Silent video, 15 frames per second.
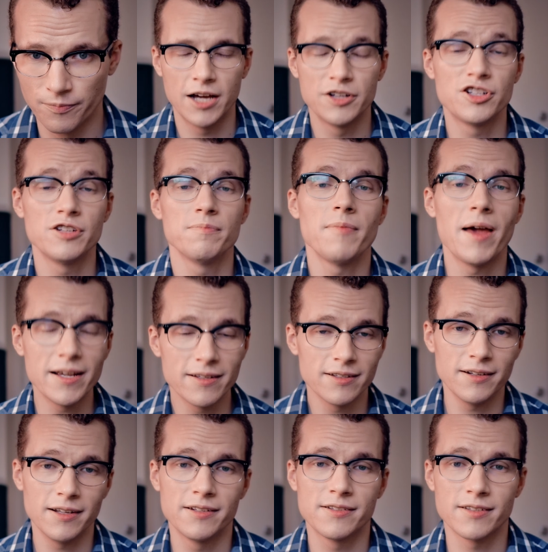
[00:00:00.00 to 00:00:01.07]
and she makes
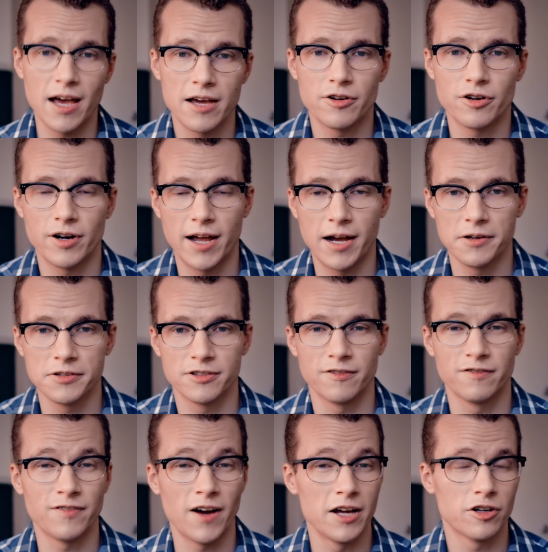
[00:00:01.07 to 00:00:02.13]
it inside her house to
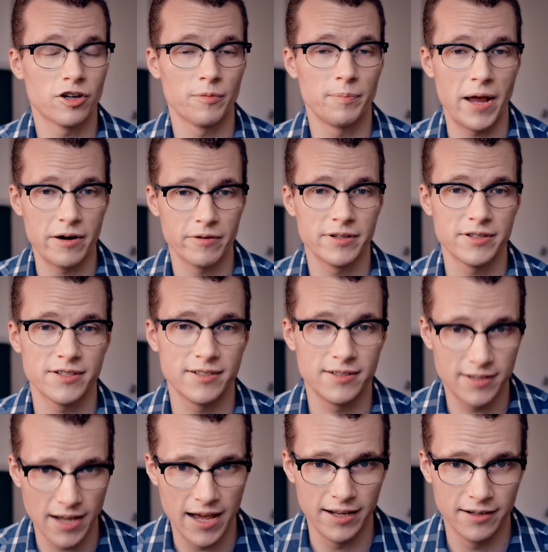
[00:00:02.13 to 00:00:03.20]
find her parents
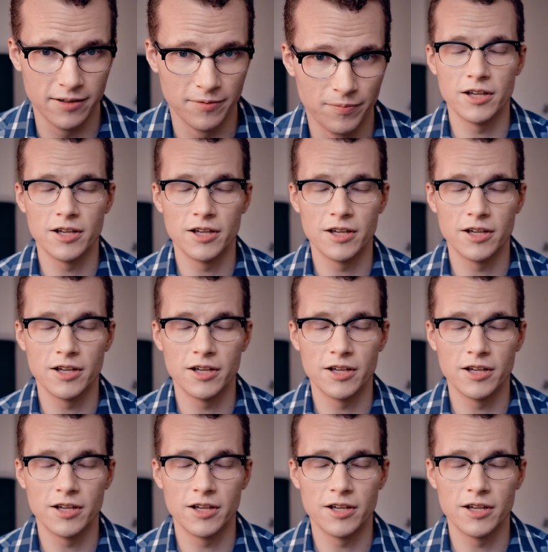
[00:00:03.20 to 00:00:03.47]
dead.